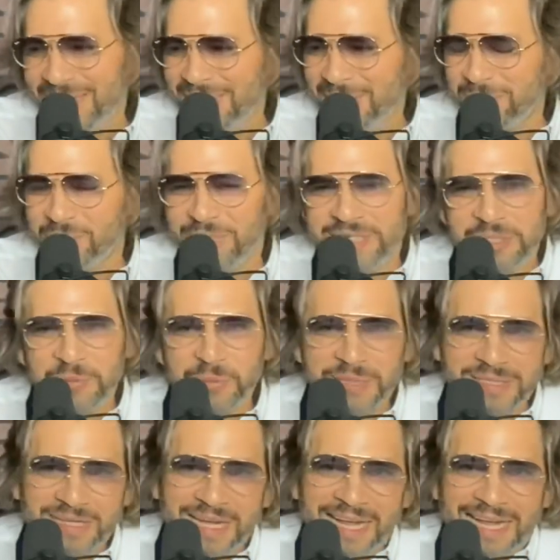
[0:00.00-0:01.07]
We deal
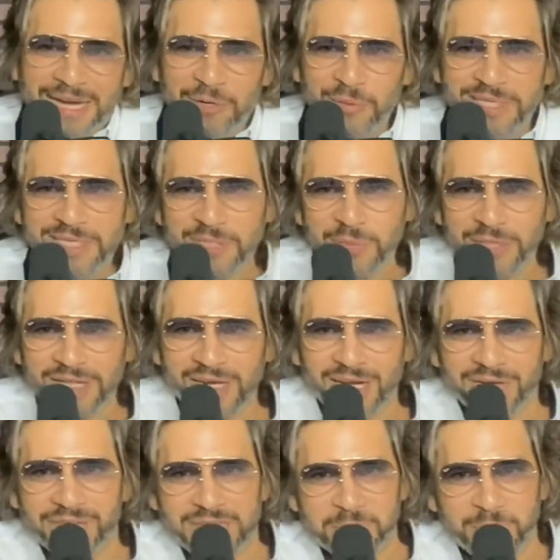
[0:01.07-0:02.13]
with a
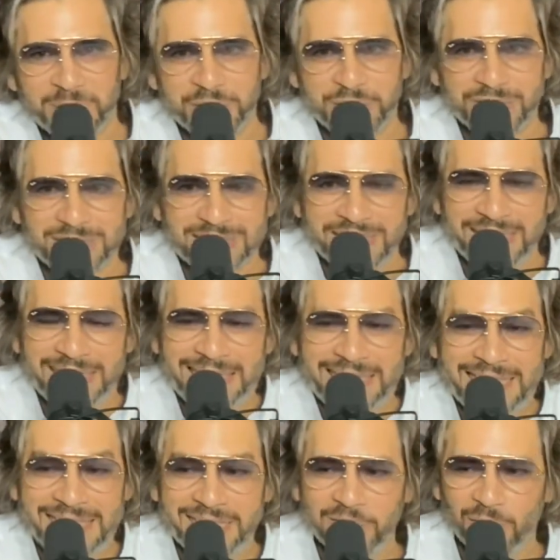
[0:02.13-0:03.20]
lot of expungements
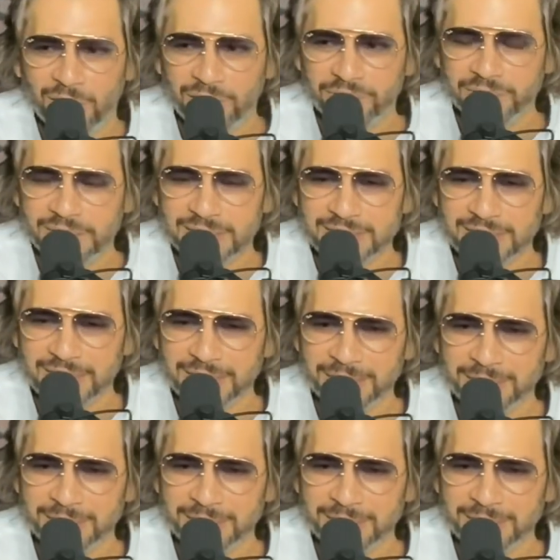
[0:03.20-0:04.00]
in the office.